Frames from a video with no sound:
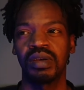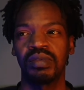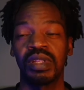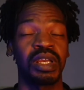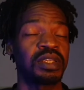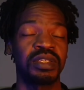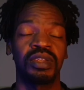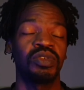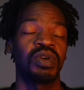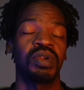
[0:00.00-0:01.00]
Like I
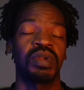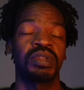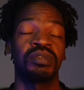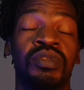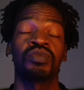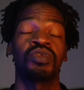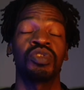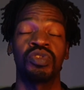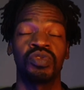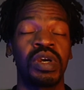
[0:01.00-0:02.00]
said, you
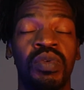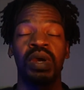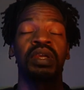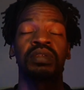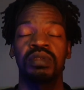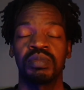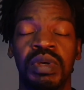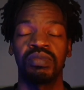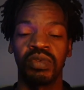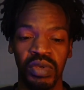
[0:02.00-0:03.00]
do arise
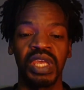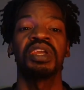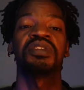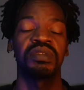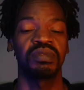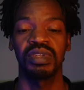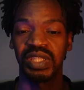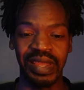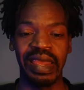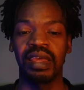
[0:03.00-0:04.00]
about the occasion in
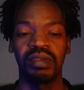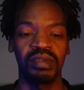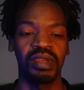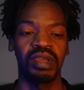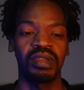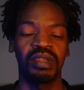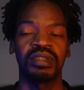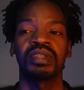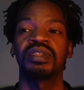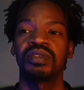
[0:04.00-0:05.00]
the end, and
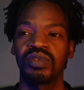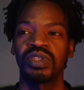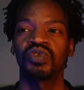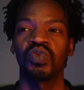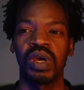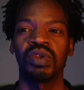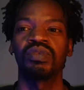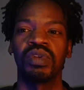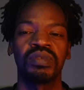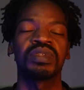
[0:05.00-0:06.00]
it's just one of
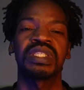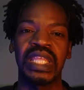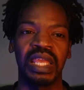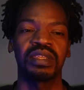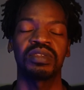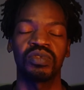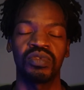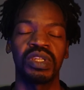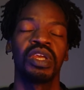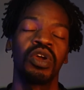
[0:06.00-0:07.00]
those things. So
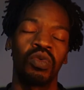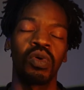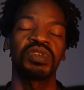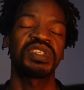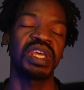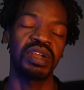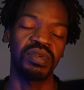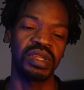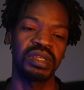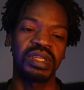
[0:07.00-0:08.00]
World
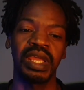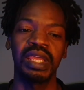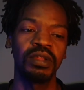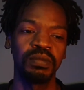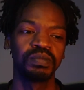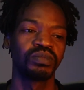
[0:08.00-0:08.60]
Stuttering Day.